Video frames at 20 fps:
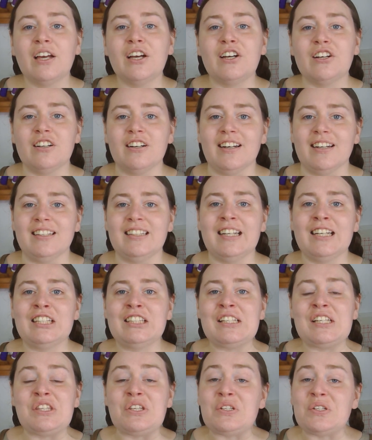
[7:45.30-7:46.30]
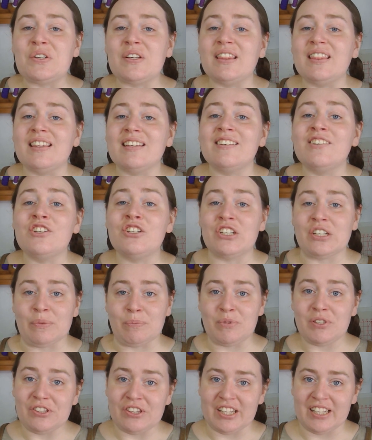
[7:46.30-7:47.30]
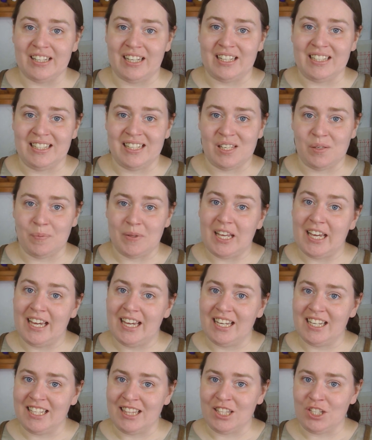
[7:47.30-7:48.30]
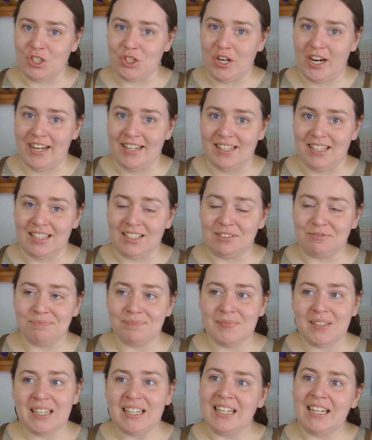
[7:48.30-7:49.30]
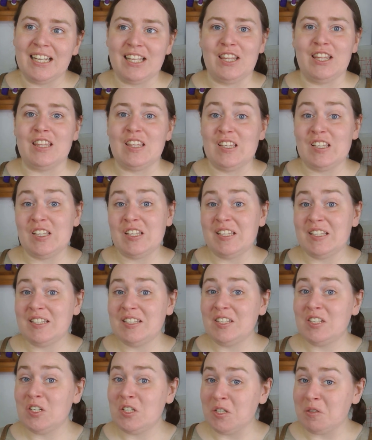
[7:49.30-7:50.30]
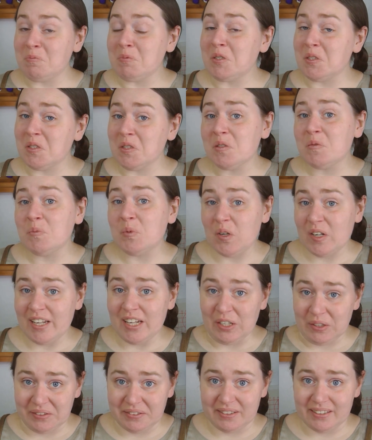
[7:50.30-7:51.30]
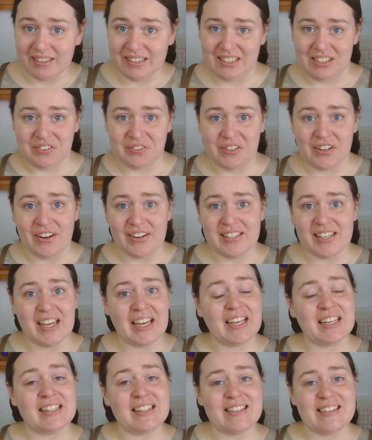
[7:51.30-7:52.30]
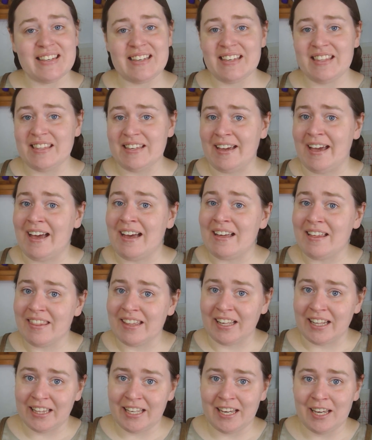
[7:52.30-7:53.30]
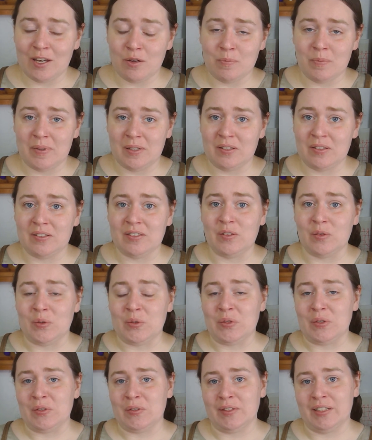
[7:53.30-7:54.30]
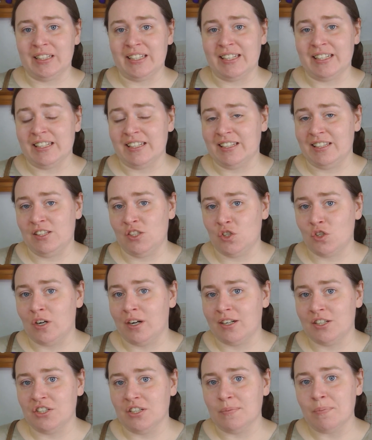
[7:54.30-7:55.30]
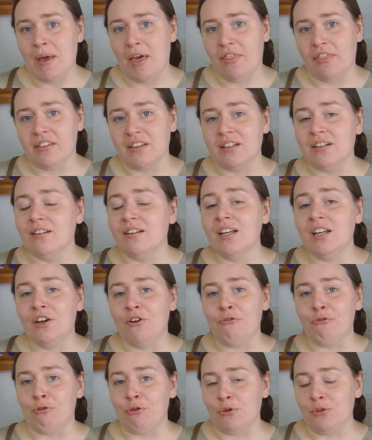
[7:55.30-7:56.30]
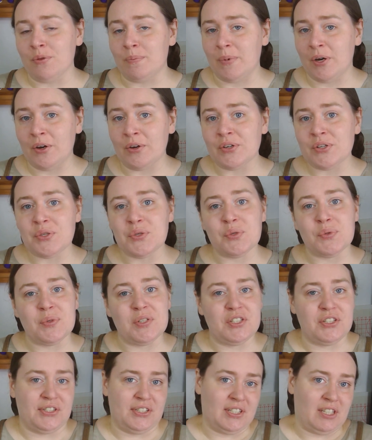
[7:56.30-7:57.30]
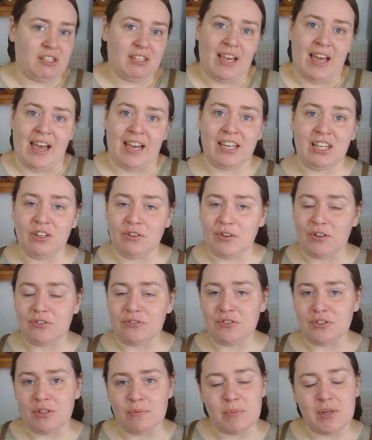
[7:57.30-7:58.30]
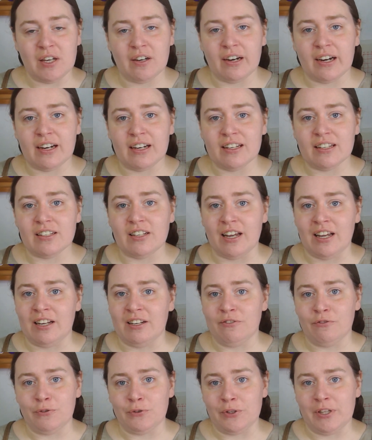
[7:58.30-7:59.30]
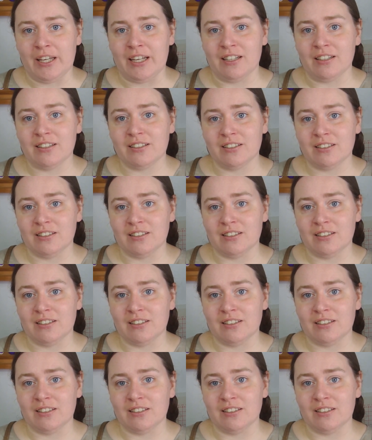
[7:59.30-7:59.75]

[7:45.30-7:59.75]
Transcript: Alright, now let's look at the ships that they're displaying in the trailer. These ships look pretty good. As far as I can see, they are the clinker build or clinker construction method for the boats, which is accurate for the period and for that